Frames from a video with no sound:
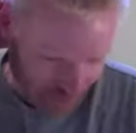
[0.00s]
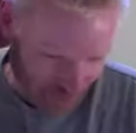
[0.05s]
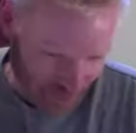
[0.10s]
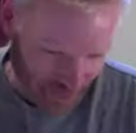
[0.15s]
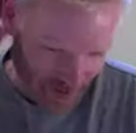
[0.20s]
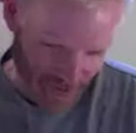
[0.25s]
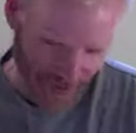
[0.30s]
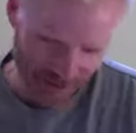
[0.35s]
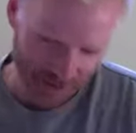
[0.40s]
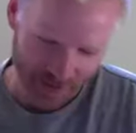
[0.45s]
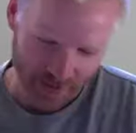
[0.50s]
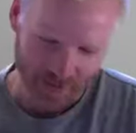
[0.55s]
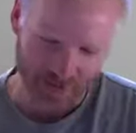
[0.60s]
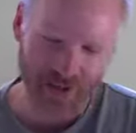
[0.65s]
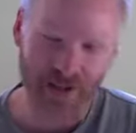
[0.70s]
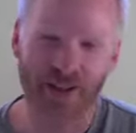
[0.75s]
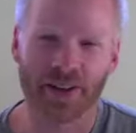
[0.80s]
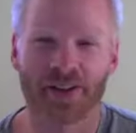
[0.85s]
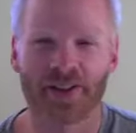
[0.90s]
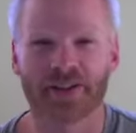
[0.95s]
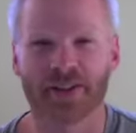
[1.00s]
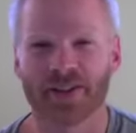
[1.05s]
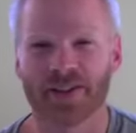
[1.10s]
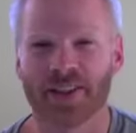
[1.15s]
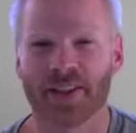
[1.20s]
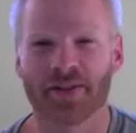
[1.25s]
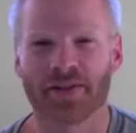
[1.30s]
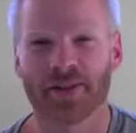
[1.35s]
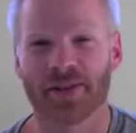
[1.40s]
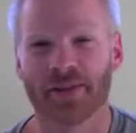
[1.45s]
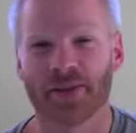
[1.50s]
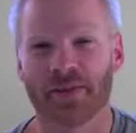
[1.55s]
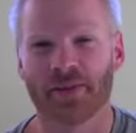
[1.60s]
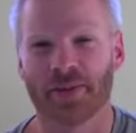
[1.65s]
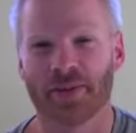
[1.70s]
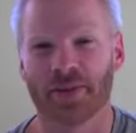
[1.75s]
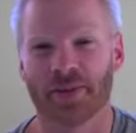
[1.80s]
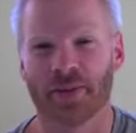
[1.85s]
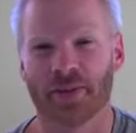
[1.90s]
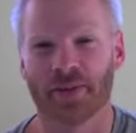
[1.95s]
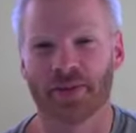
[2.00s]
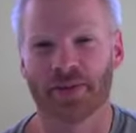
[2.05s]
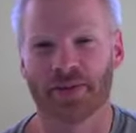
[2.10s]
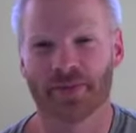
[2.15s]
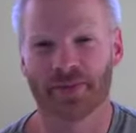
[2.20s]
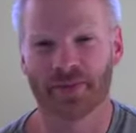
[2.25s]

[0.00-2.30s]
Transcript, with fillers: my mom's favorite color is definitely purple.